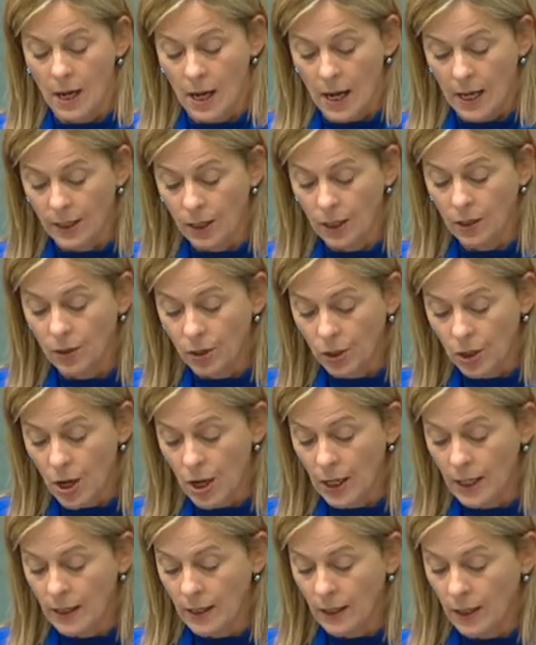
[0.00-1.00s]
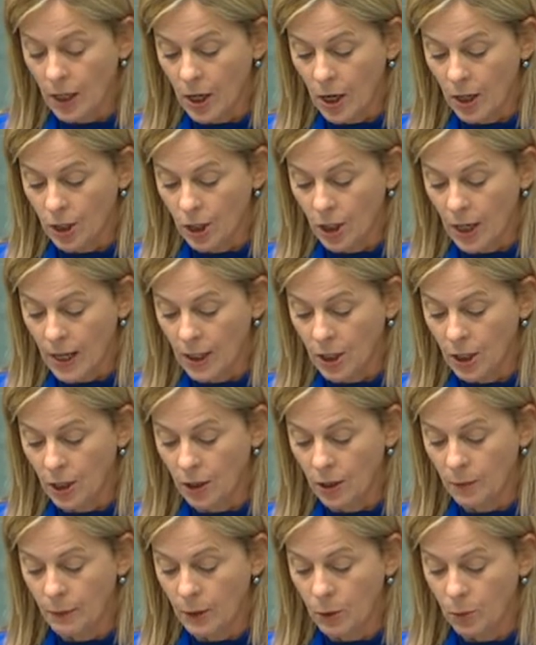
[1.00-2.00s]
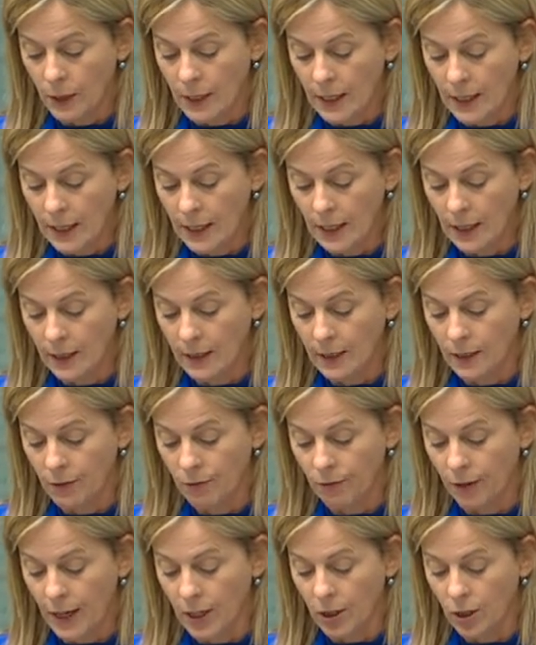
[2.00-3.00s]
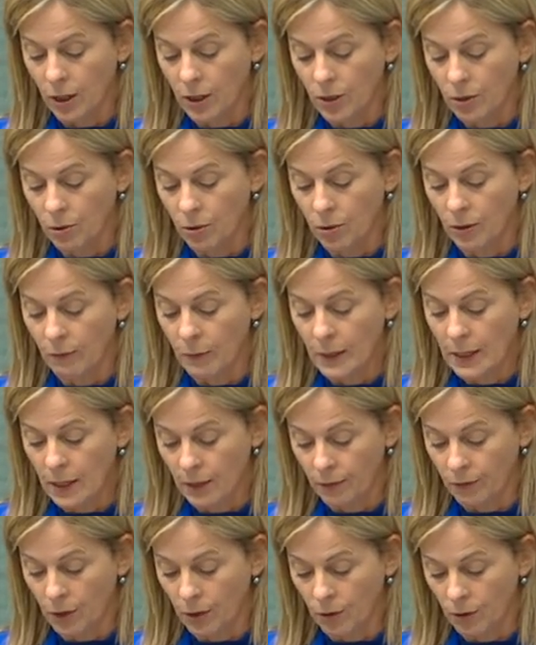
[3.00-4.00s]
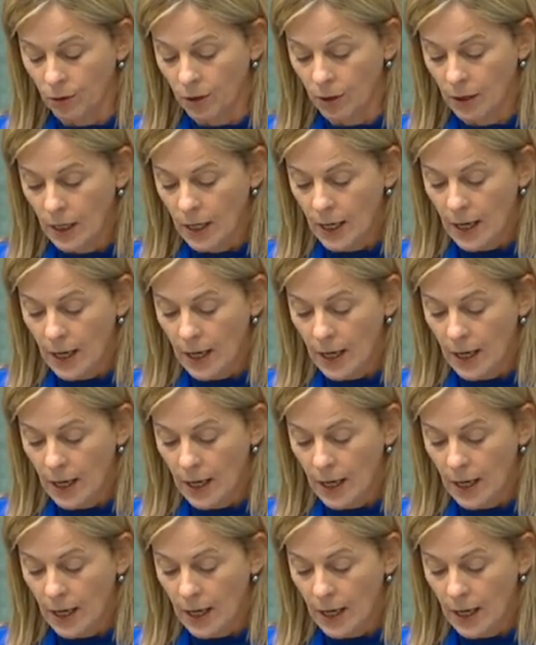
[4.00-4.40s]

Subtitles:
It's concerning that negotiations between dealers and the franchisor have been difficult,